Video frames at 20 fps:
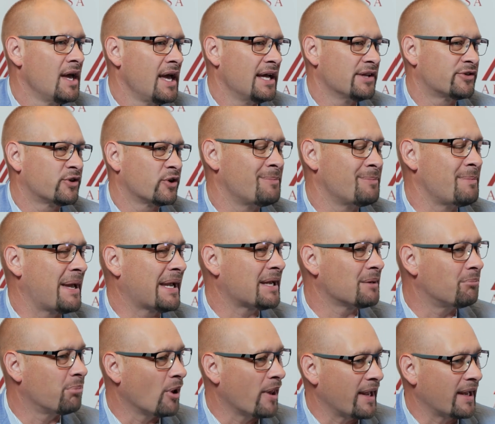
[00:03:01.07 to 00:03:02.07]
And make a
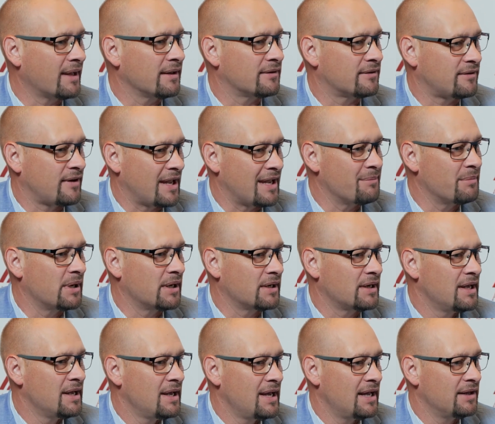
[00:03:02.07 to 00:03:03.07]
blanket statement
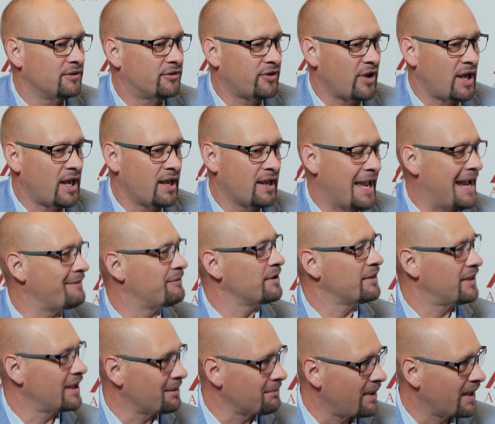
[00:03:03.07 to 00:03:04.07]
and say
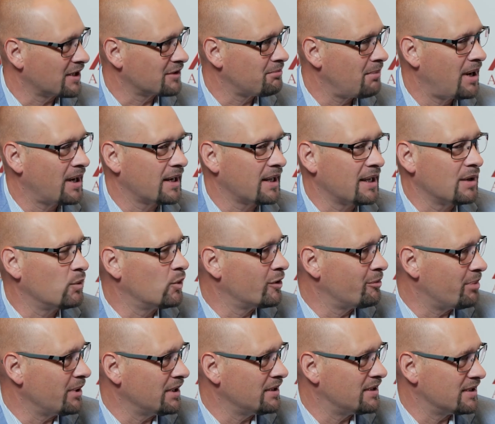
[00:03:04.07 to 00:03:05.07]
everything makes money
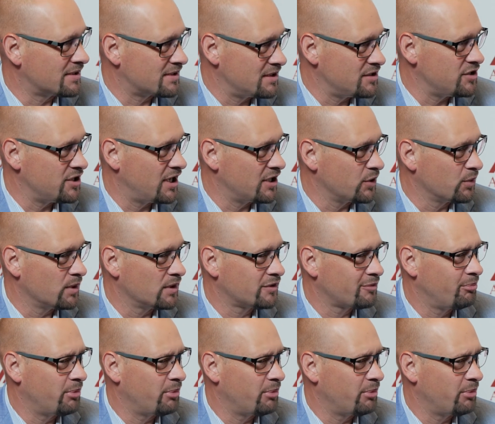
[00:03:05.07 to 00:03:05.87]
would be disingenuous.